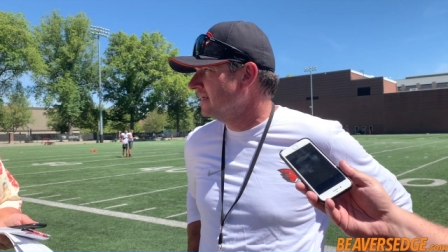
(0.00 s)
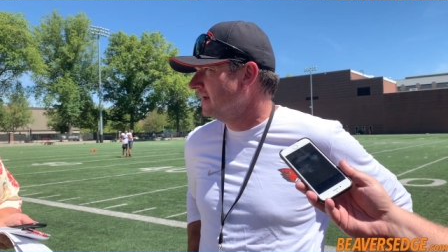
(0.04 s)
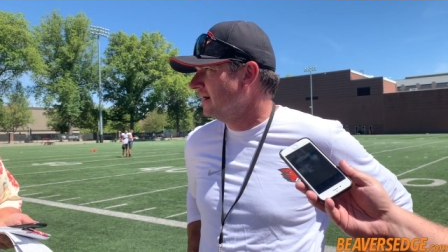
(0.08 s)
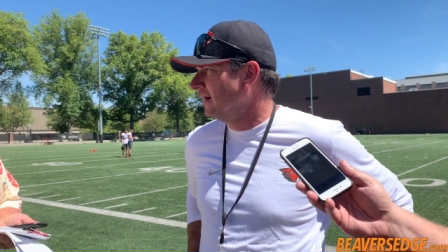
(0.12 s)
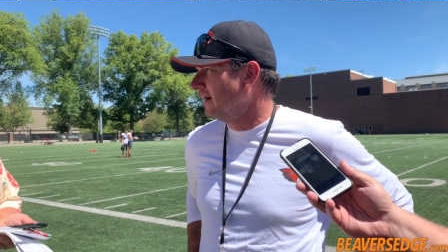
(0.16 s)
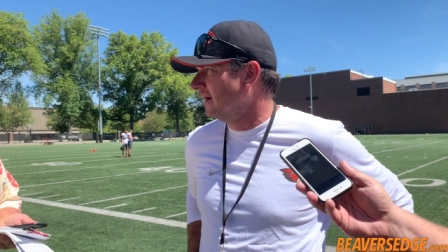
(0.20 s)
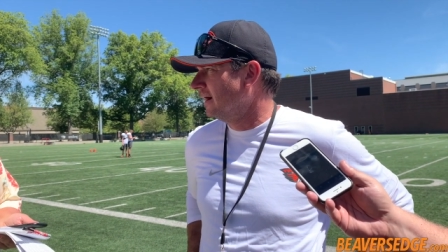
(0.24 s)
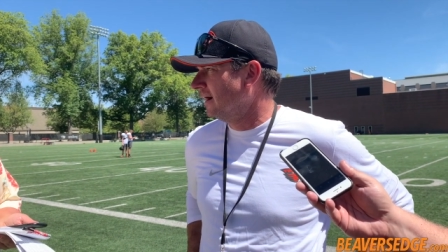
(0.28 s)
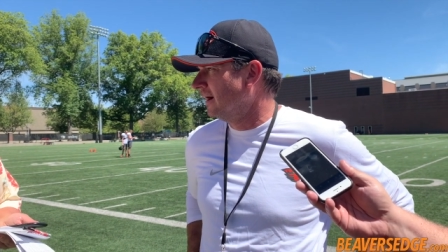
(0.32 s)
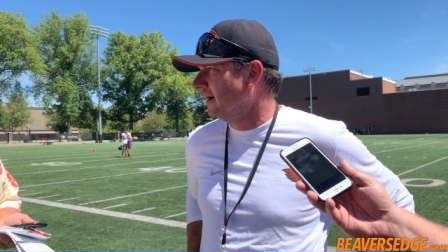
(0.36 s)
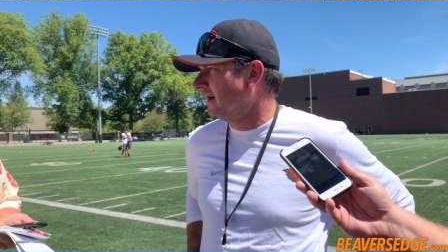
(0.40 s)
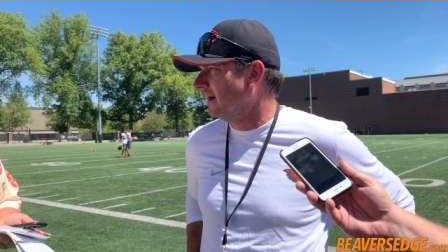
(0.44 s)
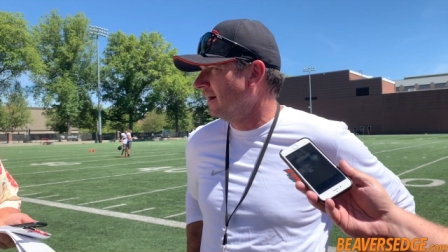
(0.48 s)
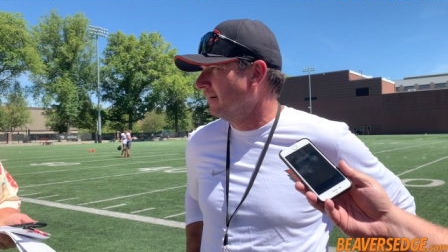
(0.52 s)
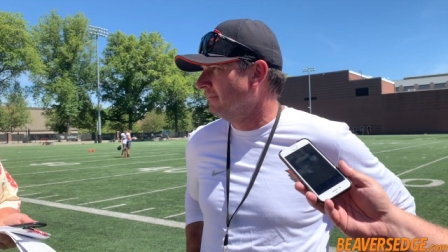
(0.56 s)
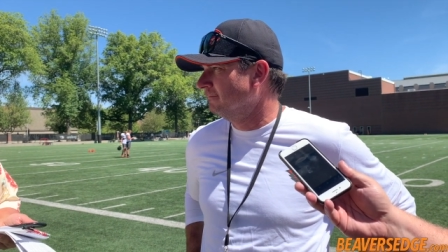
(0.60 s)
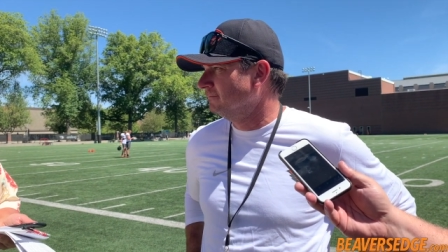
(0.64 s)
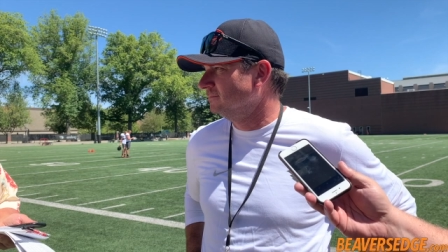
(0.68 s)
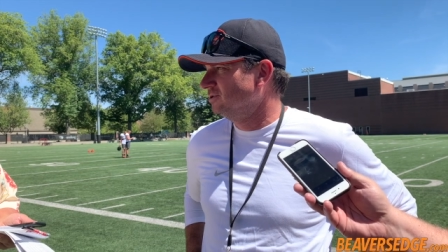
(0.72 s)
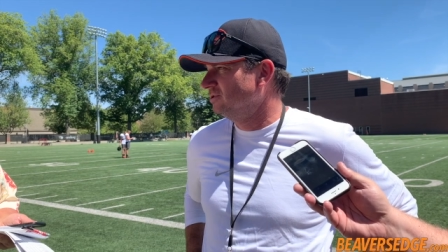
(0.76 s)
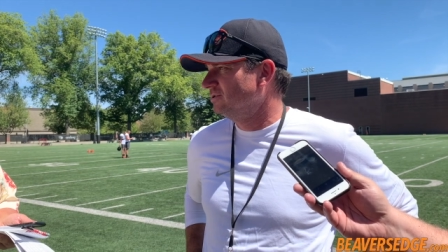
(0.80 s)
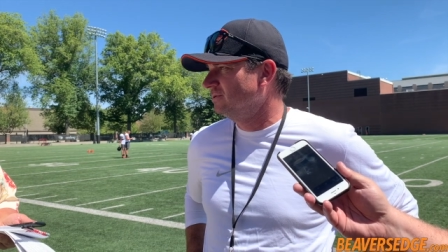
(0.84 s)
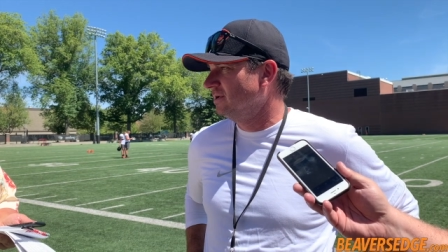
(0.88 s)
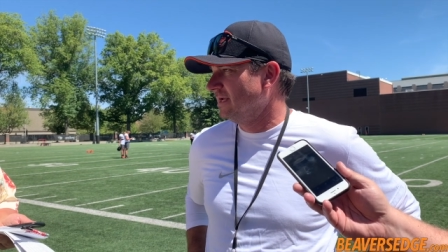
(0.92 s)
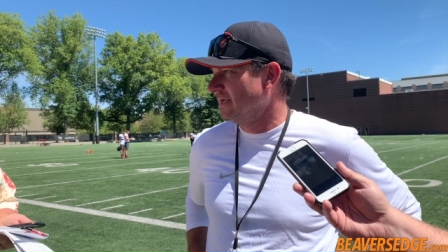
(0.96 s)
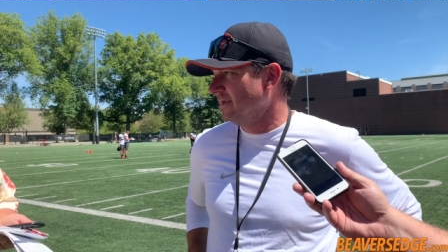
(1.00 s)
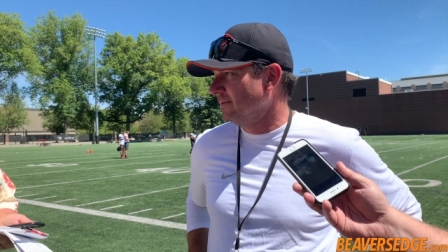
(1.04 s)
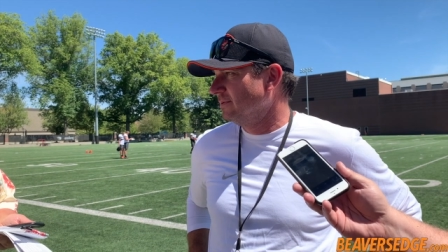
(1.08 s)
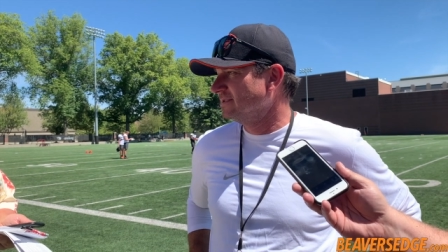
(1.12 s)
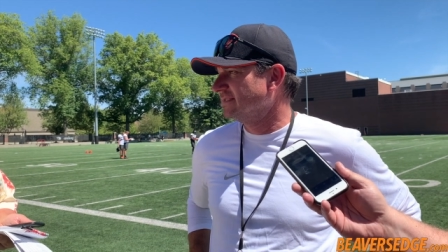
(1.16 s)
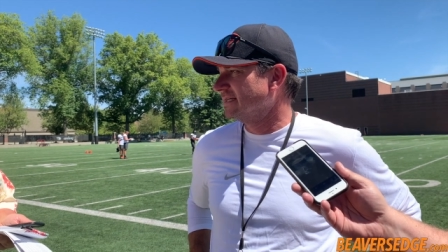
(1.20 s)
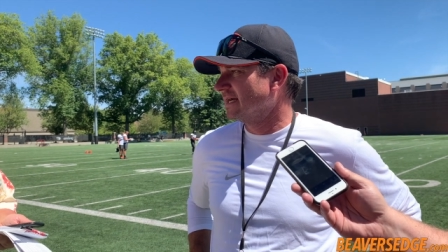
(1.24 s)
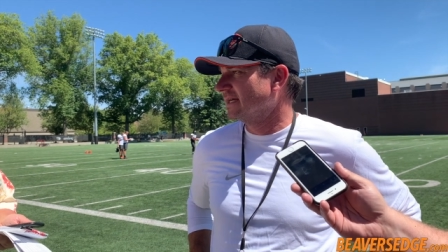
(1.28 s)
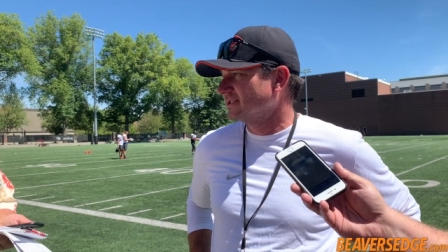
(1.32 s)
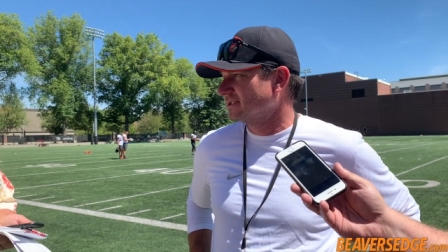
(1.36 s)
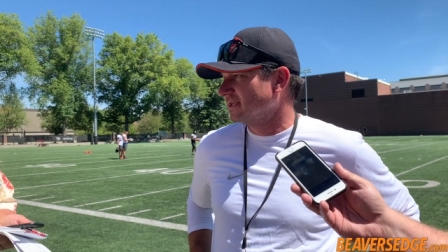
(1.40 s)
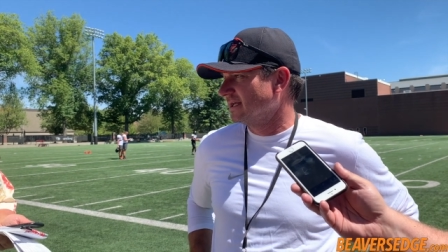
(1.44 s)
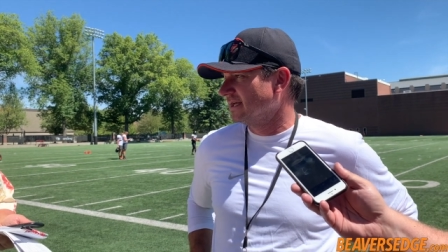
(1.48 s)
back? Um, he was
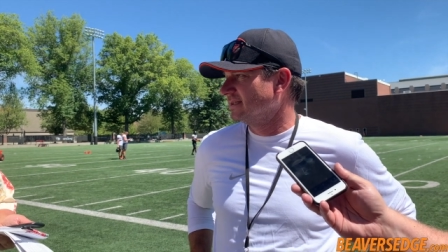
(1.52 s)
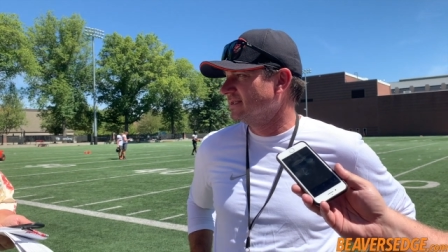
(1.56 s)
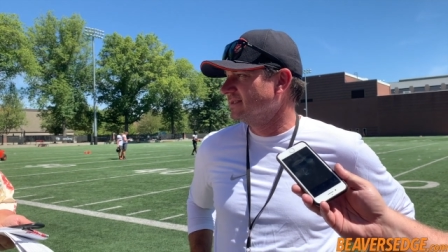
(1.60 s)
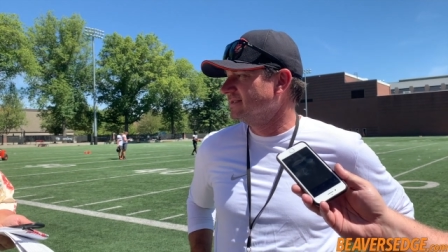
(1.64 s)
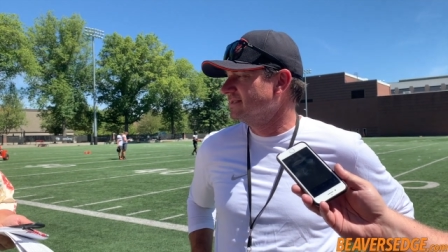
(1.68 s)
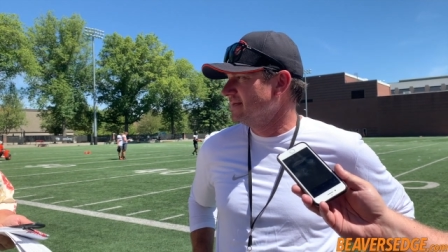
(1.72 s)
actually at the